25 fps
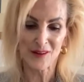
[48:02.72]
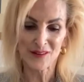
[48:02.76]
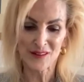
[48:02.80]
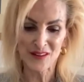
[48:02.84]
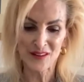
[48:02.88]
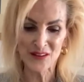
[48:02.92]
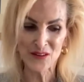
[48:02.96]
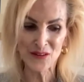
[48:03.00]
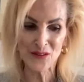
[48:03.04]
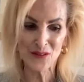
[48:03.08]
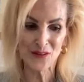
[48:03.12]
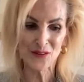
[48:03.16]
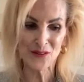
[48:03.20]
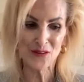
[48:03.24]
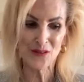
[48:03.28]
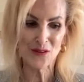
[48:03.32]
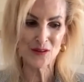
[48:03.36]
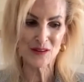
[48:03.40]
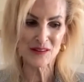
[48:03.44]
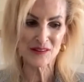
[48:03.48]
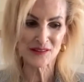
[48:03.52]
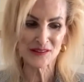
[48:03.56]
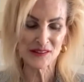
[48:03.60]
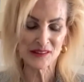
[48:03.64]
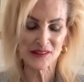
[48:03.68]
too, of
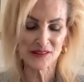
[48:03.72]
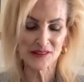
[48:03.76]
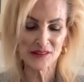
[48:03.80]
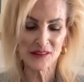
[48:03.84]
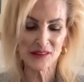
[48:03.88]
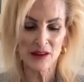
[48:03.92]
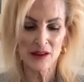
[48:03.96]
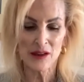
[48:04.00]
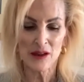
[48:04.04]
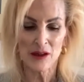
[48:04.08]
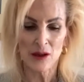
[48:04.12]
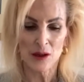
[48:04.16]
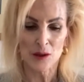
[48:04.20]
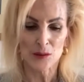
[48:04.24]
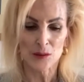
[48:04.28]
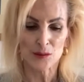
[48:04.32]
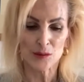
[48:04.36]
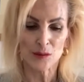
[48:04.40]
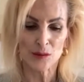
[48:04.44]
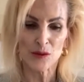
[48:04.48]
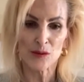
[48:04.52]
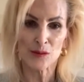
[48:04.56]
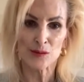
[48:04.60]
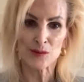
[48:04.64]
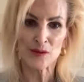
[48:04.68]
course, this
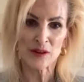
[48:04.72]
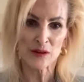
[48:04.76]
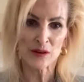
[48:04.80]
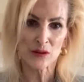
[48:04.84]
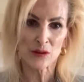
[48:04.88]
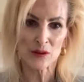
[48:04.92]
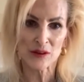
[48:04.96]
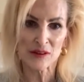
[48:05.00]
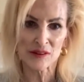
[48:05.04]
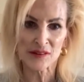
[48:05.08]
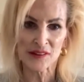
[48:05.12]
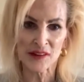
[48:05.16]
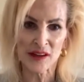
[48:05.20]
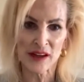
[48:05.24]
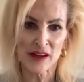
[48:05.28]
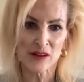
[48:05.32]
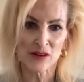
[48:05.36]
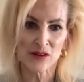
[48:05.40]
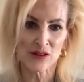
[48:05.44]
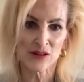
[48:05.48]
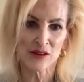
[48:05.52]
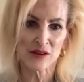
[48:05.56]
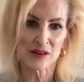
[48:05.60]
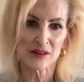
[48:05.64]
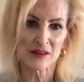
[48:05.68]
movement towards
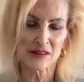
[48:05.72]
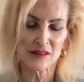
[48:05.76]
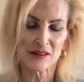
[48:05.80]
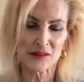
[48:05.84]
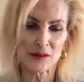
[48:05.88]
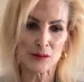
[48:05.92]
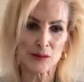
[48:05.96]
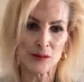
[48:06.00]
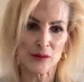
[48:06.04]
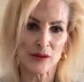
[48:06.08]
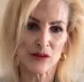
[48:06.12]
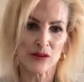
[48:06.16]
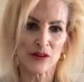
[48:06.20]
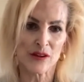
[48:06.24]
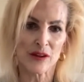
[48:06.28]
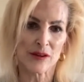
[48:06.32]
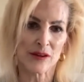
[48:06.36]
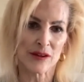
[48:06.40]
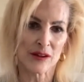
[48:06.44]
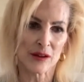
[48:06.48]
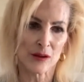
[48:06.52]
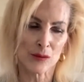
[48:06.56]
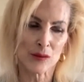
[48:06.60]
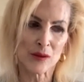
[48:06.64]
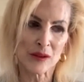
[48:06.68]
nationalism, which I
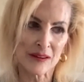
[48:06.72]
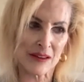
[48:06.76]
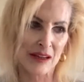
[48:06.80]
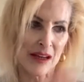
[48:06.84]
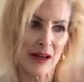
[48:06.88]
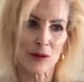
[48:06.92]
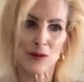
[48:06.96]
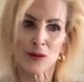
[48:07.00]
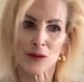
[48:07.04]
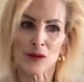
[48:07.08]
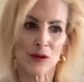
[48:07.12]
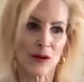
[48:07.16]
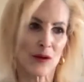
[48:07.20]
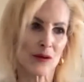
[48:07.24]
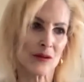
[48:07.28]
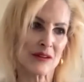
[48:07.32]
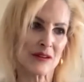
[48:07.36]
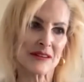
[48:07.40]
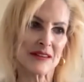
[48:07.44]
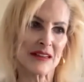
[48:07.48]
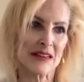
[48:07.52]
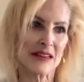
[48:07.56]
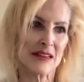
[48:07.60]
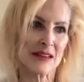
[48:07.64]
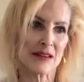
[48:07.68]
think, well, I won't go
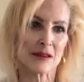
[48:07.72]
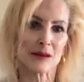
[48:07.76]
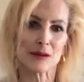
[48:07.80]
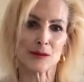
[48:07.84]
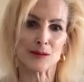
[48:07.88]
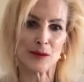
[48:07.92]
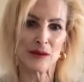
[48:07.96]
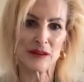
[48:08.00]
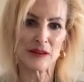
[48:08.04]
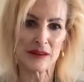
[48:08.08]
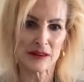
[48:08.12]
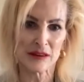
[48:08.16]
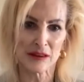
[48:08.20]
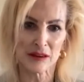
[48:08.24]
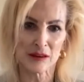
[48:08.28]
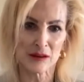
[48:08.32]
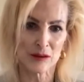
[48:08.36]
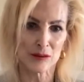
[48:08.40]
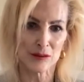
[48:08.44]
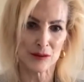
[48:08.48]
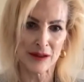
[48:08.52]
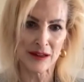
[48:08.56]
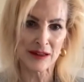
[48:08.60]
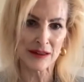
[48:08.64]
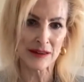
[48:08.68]
into anything
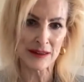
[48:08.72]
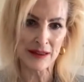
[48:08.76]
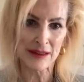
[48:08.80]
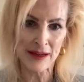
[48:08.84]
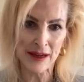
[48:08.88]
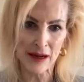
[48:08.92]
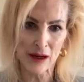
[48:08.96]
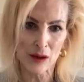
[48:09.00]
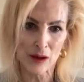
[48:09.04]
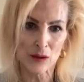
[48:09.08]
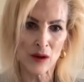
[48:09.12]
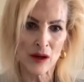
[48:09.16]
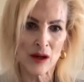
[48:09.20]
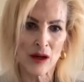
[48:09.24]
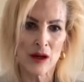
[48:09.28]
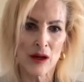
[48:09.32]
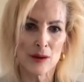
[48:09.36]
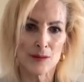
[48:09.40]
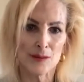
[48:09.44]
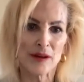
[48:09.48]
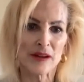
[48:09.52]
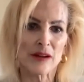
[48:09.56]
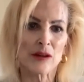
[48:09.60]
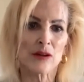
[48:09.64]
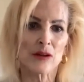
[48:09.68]
political right now,
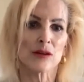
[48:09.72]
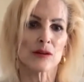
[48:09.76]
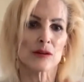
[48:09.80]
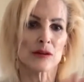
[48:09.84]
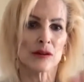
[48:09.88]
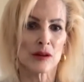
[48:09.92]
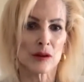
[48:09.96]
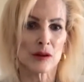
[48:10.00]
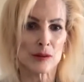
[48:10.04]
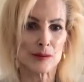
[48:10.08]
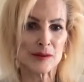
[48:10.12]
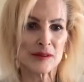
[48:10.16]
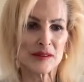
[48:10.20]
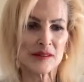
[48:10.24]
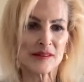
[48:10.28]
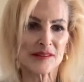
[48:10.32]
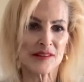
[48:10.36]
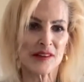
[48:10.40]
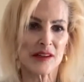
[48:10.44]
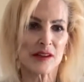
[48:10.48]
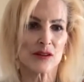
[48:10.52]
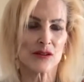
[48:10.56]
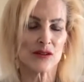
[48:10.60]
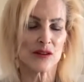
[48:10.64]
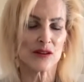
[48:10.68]
but you know,
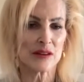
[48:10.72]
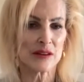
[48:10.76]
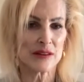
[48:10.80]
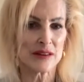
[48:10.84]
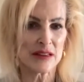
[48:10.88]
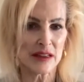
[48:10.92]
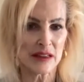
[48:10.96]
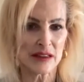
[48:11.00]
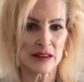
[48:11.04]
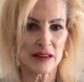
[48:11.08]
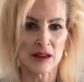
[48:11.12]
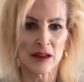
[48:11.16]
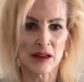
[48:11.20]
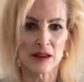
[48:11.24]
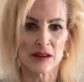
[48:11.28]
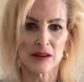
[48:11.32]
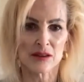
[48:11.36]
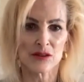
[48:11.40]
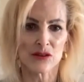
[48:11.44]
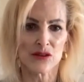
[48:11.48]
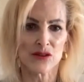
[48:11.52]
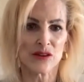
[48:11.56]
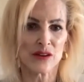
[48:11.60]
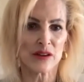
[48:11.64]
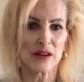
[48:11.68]
globalization,
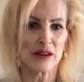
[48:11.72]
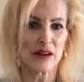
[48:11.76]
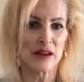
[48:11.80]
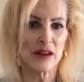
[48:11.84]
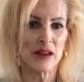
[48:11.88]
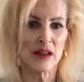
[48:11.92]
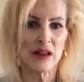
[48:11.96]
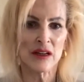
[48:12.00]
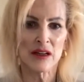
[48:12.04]
technology,